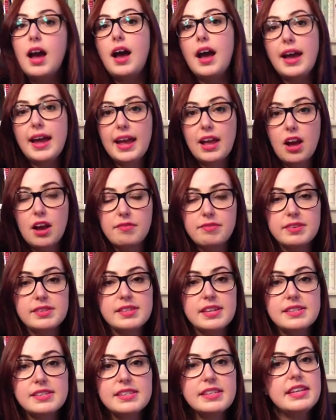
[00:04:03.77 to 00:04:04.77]
I got
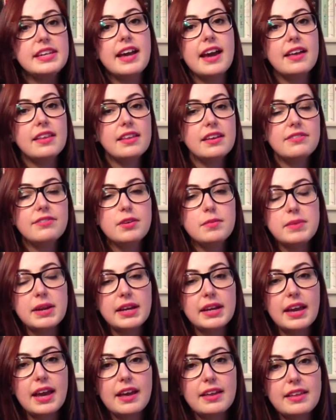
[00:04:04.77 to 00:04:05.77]
this as an e-galley from
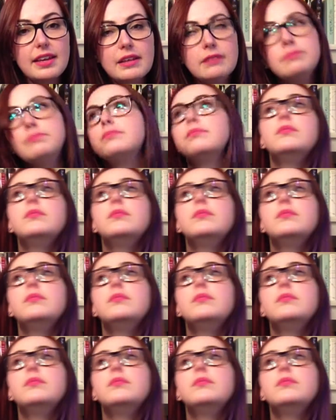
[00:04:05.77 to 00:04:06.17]
NetGalley.